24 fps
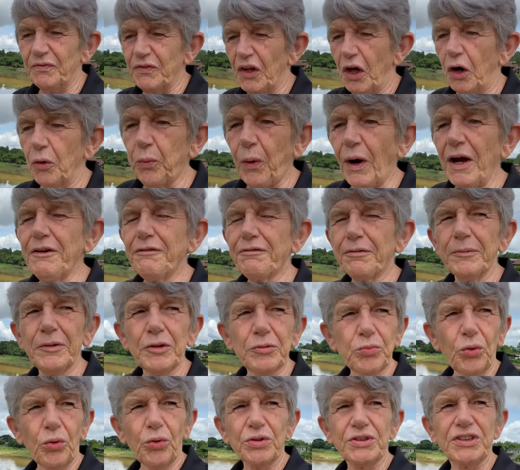Away from the
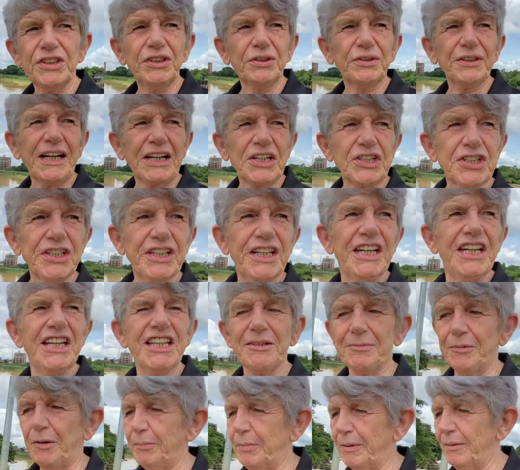water you can actually hear
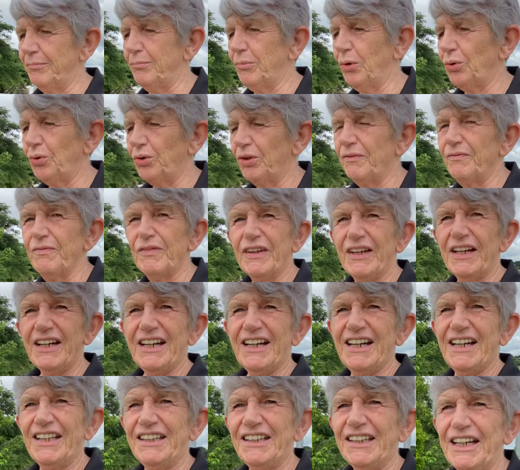them a bit more,
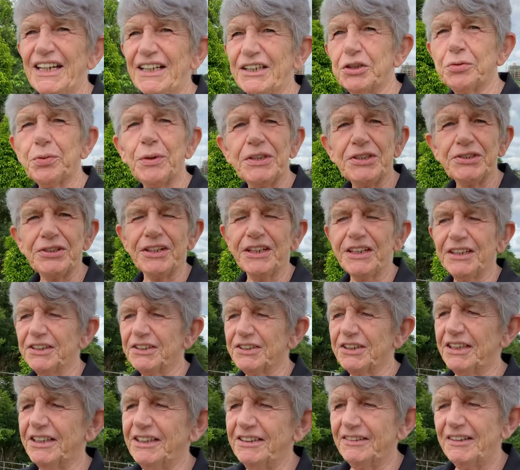and they're twittering
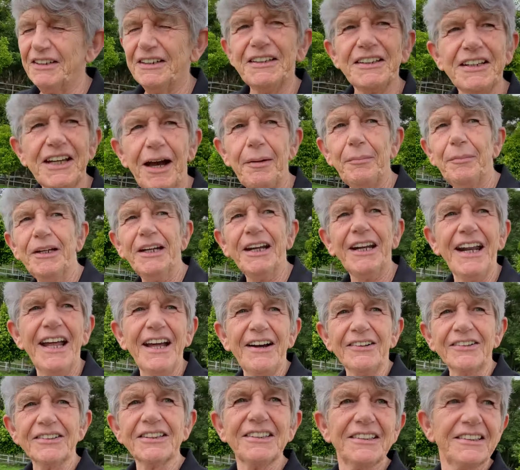as they come in and
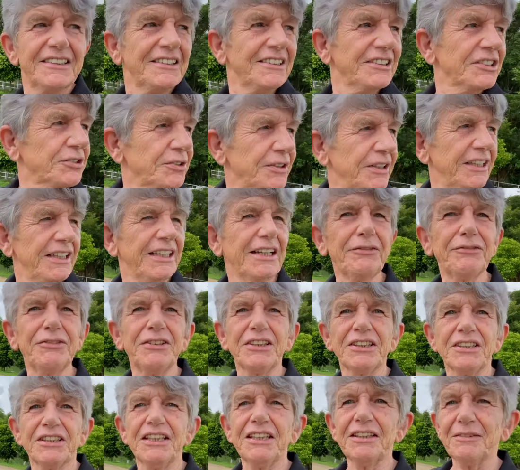out. It's really lovely
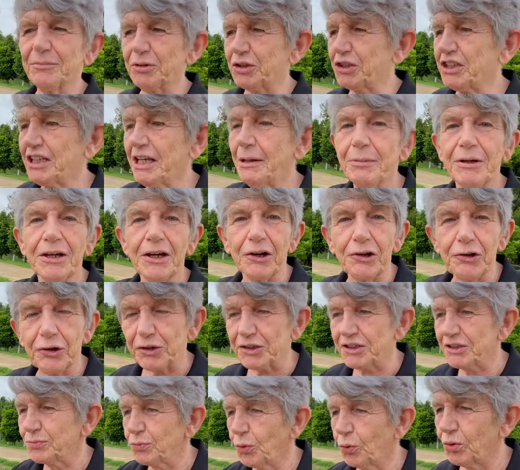to see them skimming across
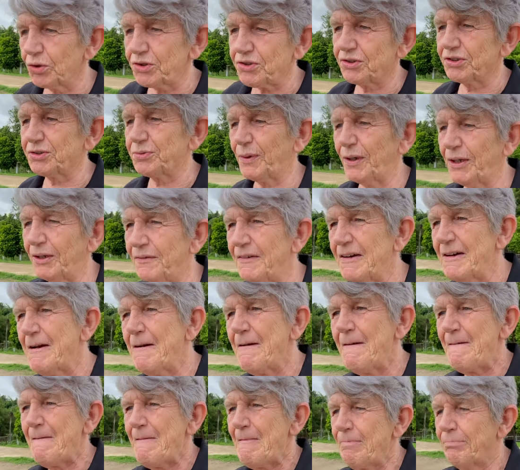the water as well,
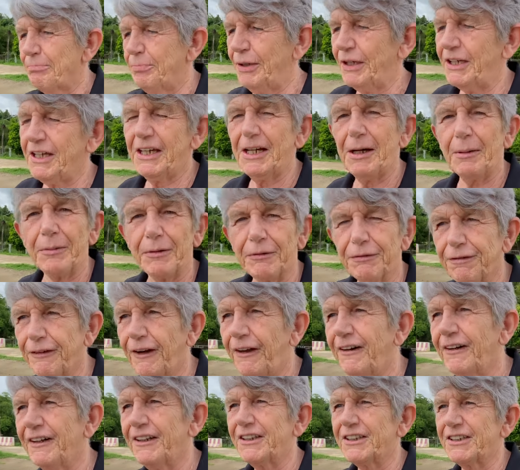picking up the
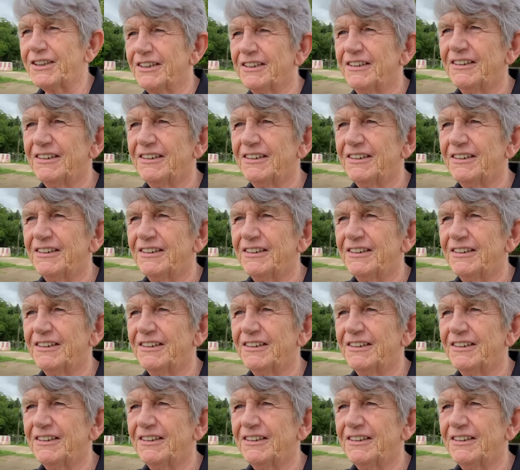flies.